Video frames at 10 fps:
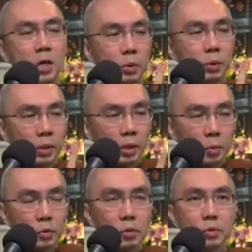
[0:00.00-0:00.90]
you will
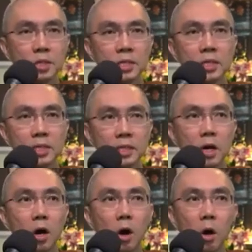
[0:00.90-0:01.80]
also
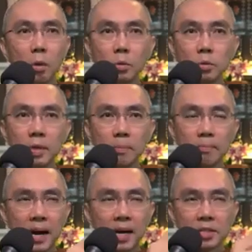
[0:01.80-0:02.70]
see all the
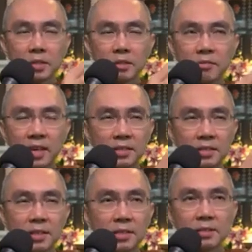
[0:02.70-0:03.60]
past
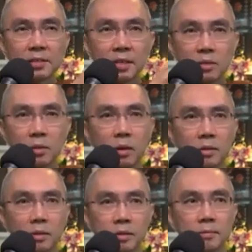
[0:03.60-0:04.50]
faces and so
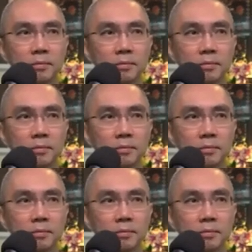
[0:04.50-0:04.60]
on. Yeah?